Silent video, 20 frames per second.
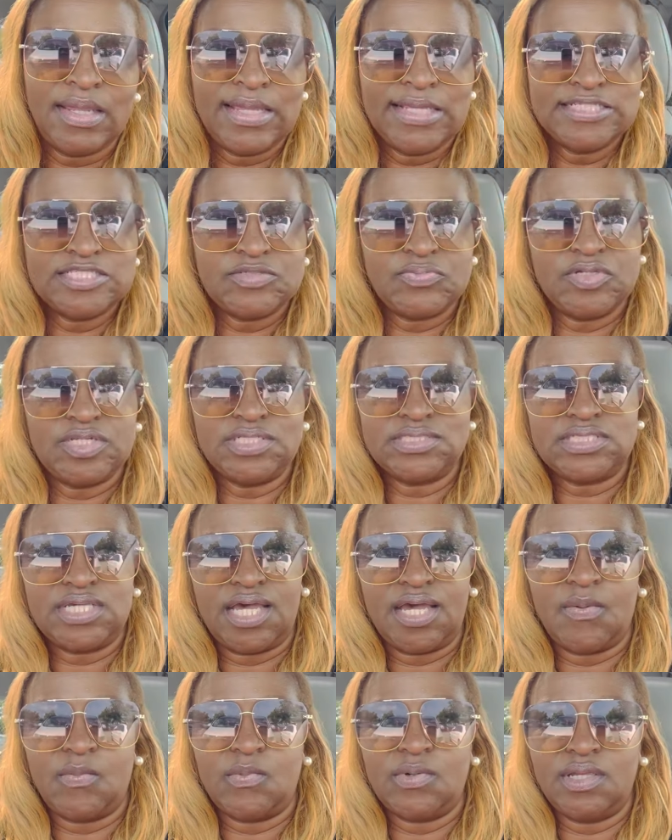spending
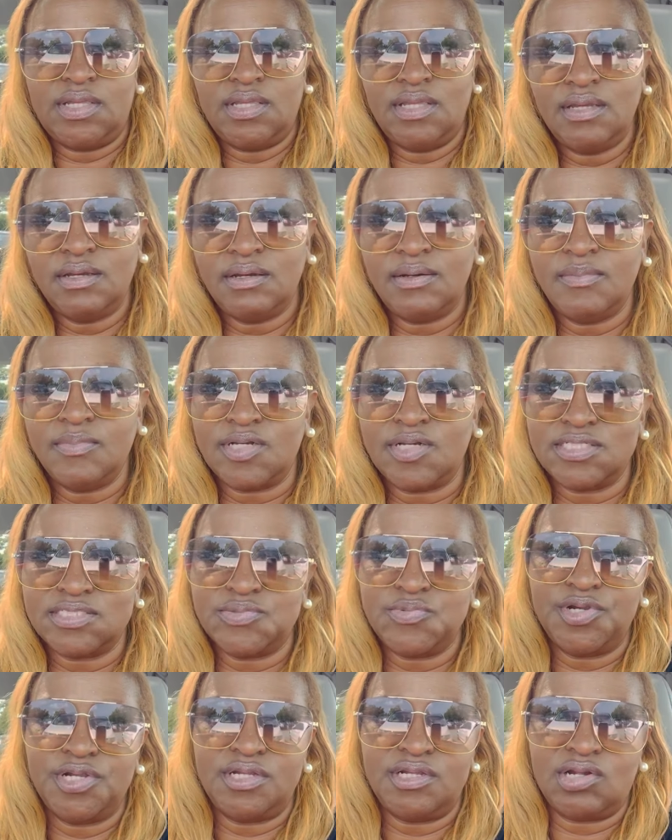time with him because
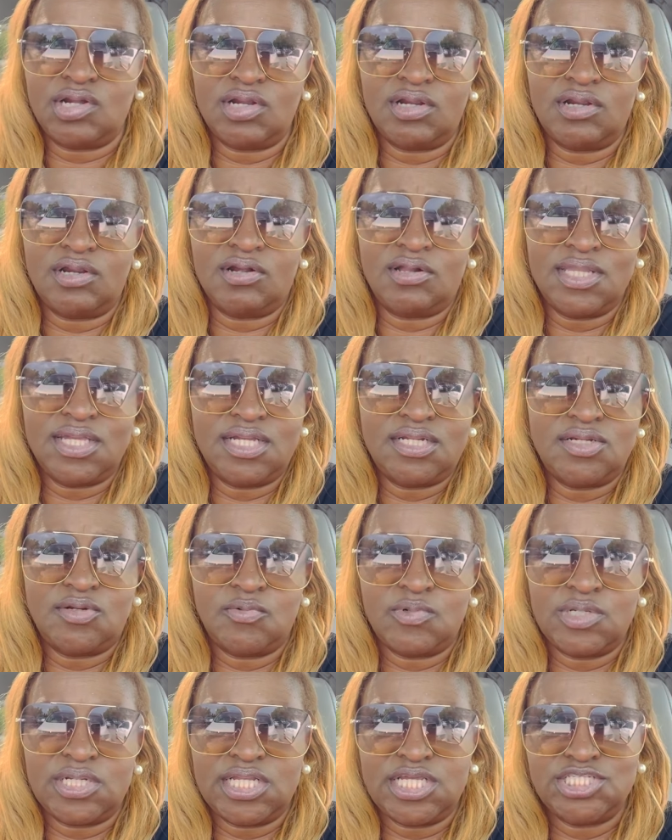we're early in the
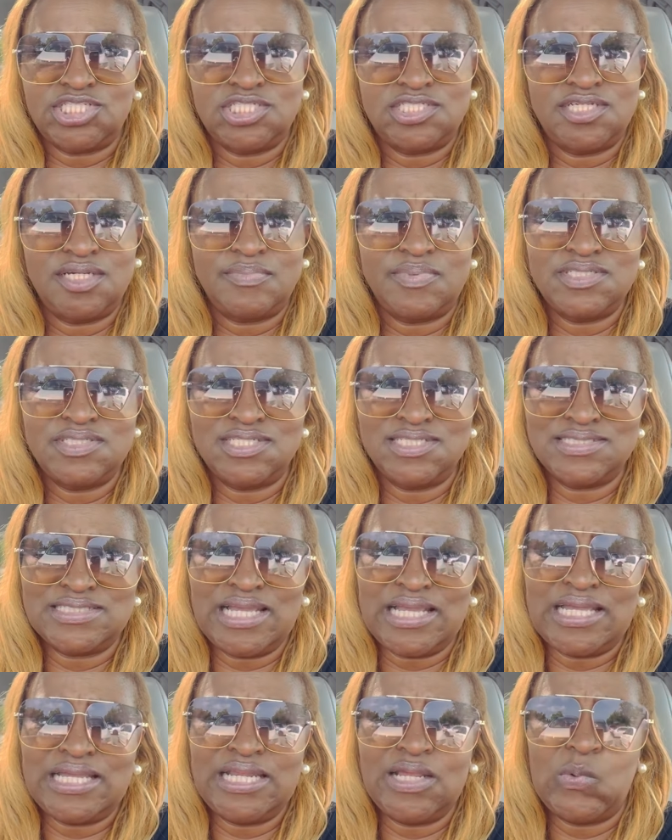relationship and just
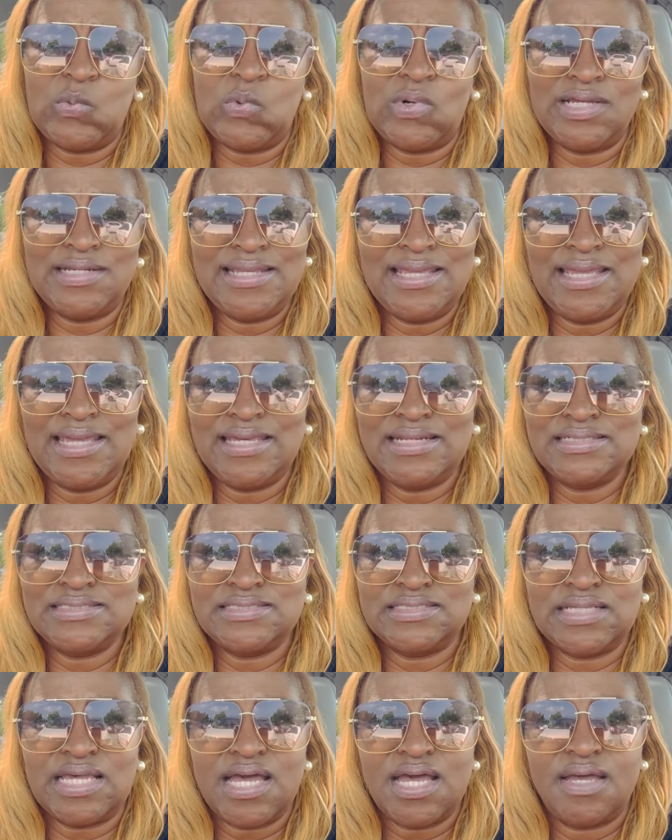taking it one day at a
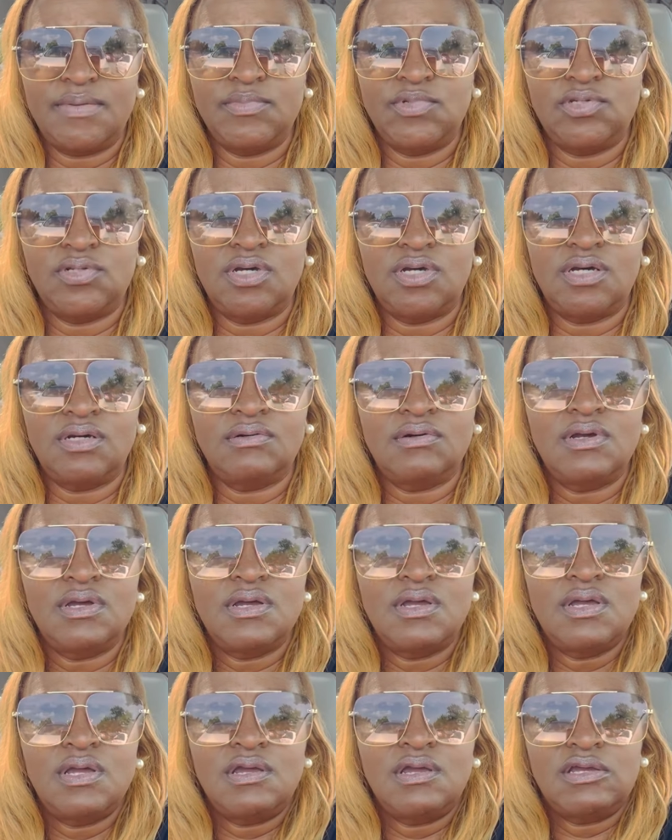time, you know?
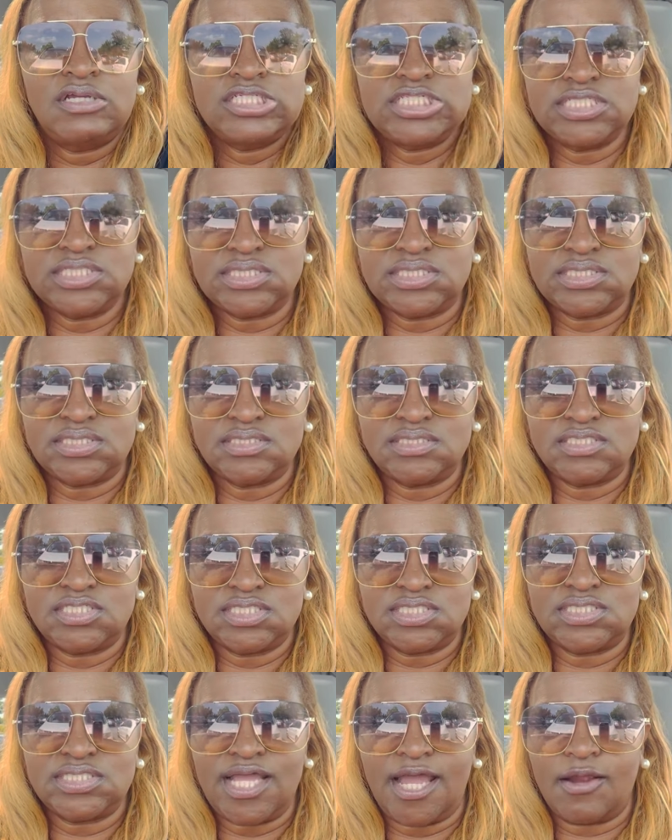
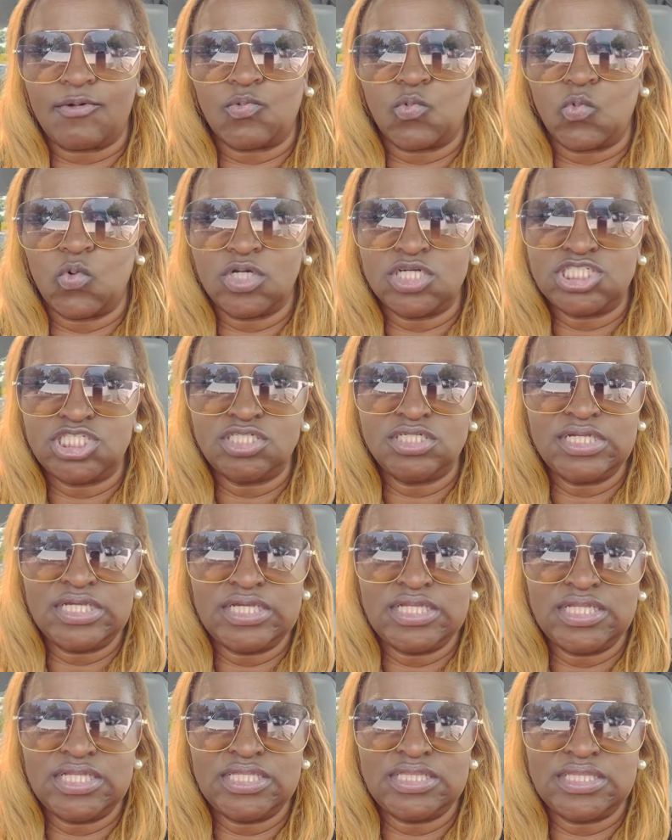Just not rushing
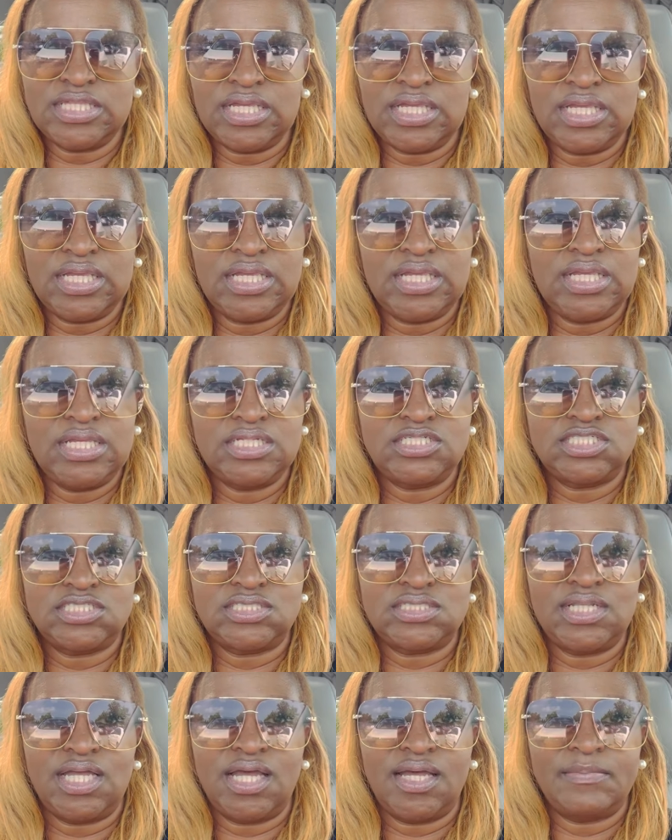anything,
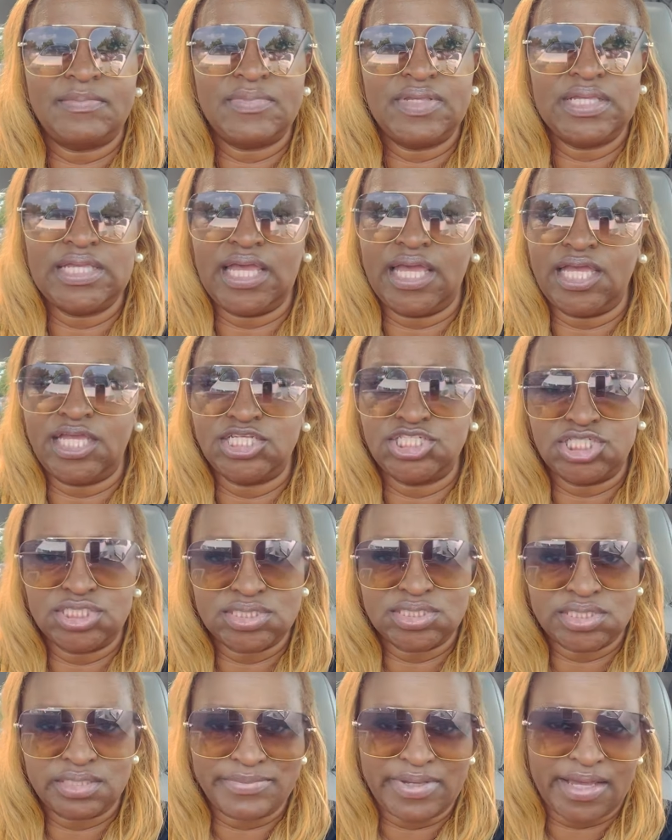just not being
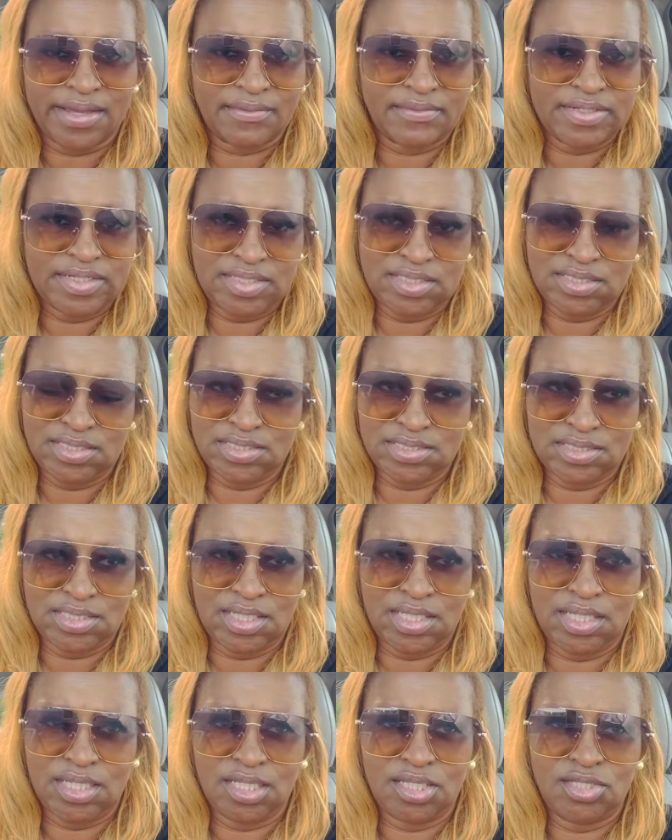anxious about
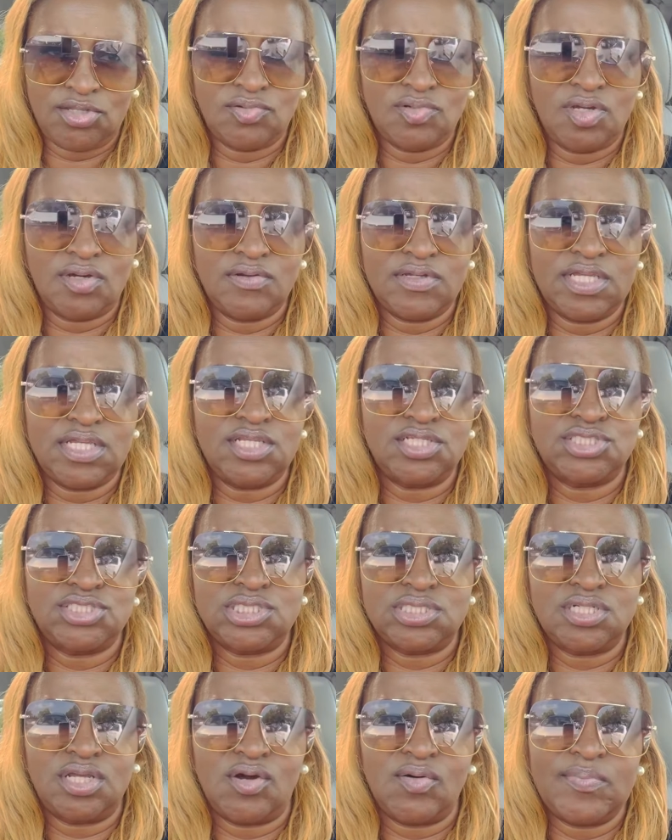anything, you know, getting
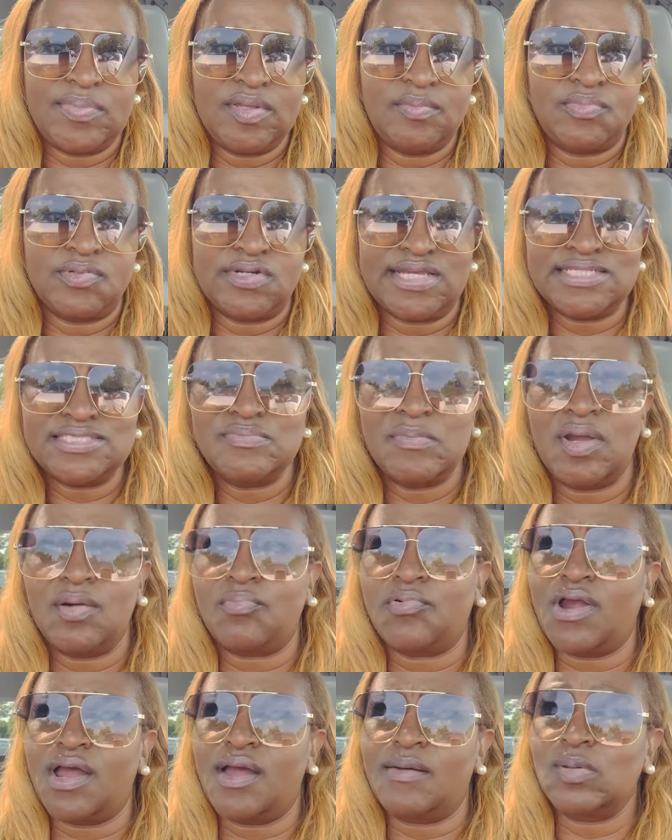to know people. That's my
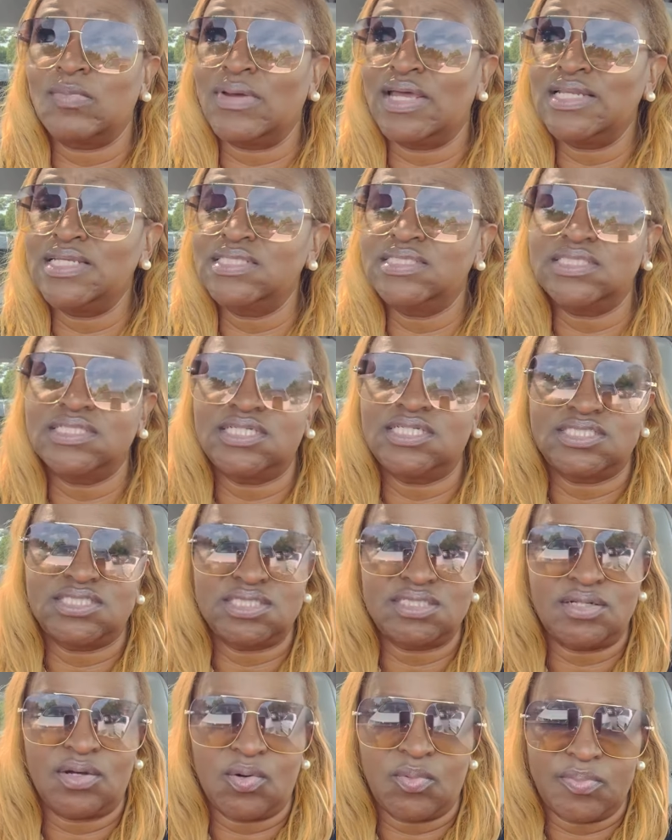problem. I need to get
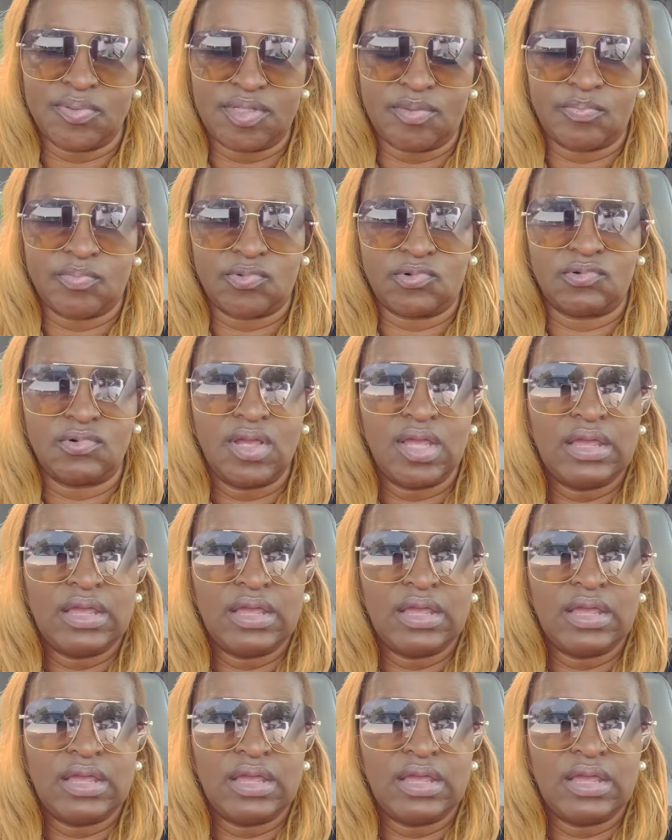to know people.